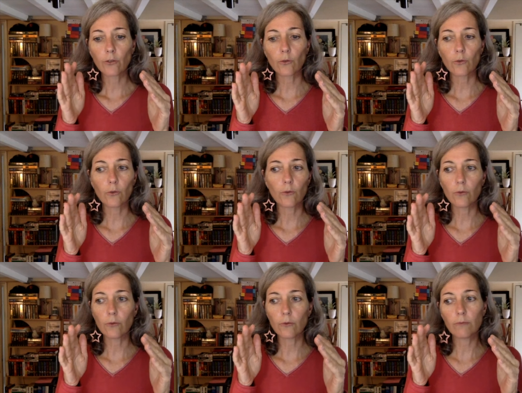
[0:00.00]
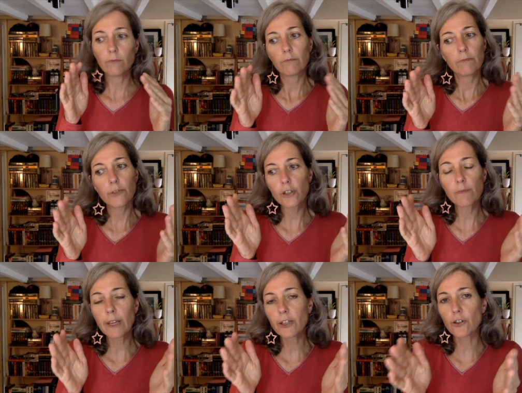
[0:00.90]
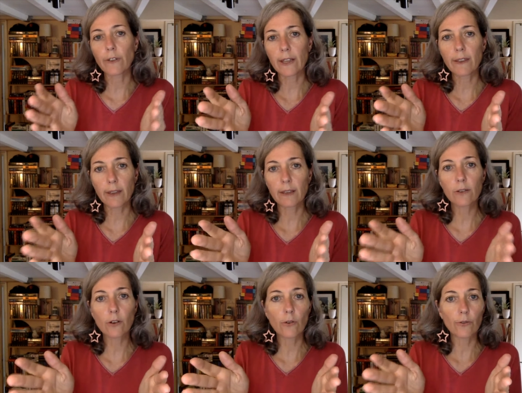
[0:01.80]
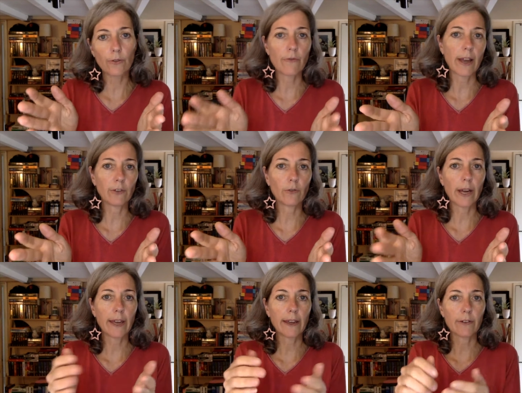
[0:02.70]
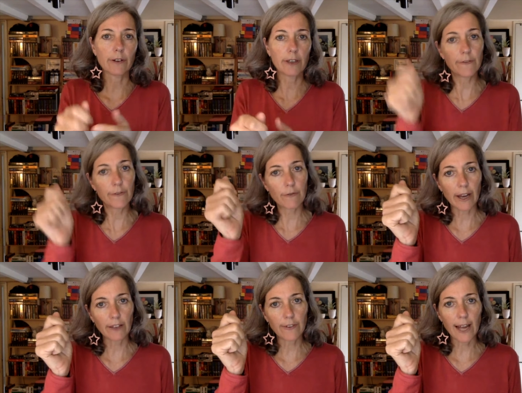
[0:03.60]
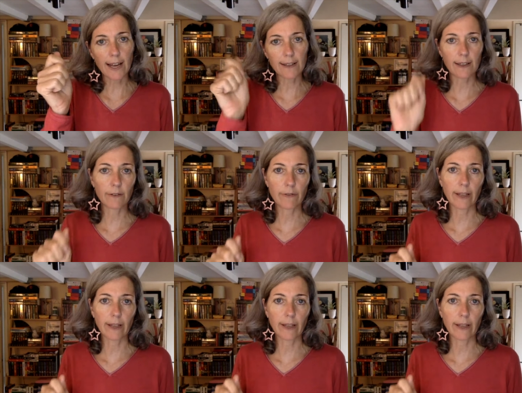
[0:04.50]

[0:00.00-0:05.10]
to just make sure that things go the right way or give the right flags at